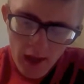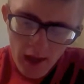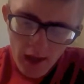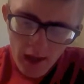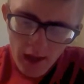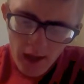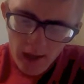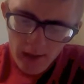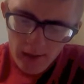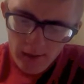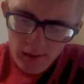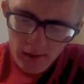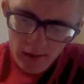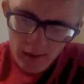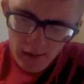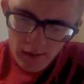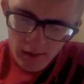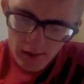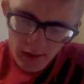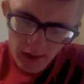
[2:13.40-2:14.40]
is
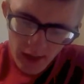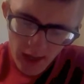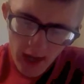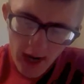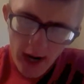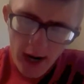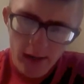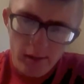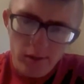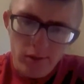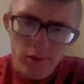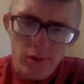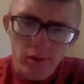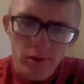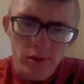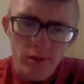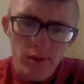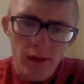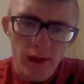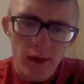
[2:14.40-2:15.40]
their cans are
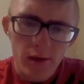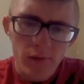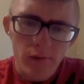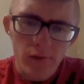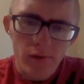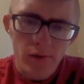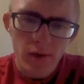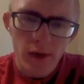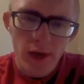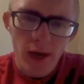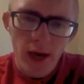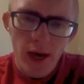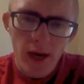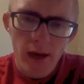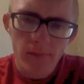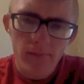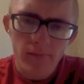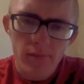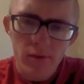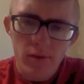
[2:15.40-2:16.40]
just like a real
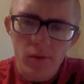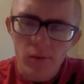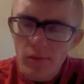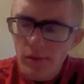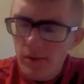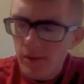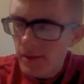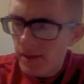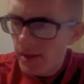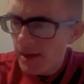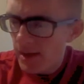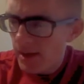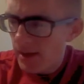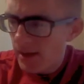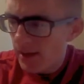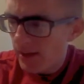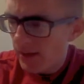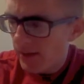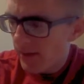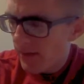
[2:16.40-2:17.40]
can, but one
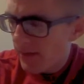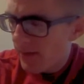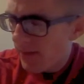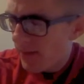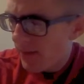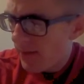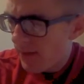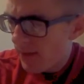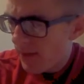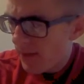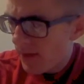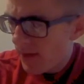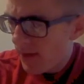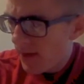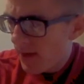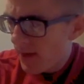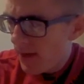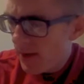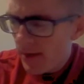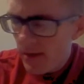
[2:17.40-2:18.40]
thing
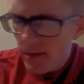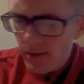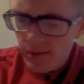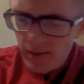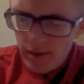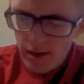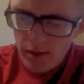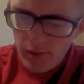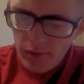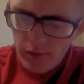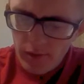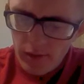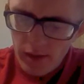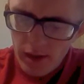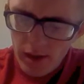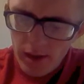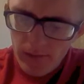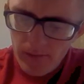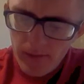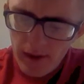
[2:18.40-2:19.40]
that I really
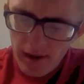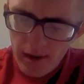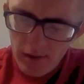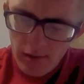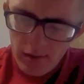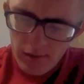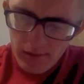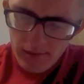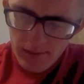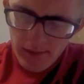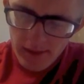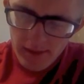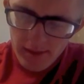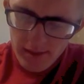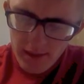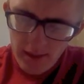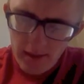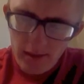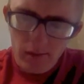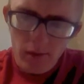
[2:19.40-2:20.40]
like about them is
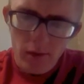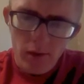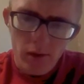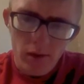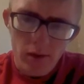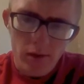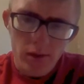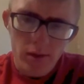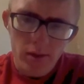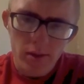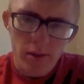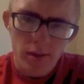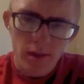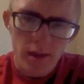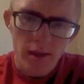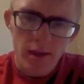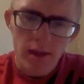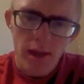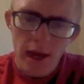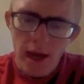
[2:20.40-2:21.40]
that they're just a
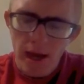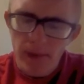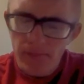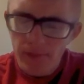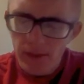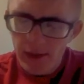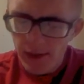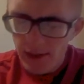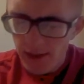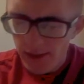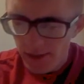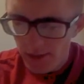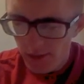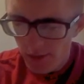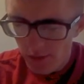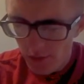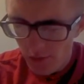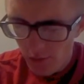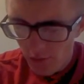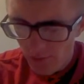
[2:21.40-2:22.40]
tad bit easier
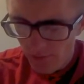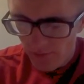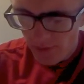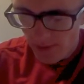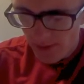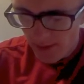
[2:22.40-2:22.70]
to open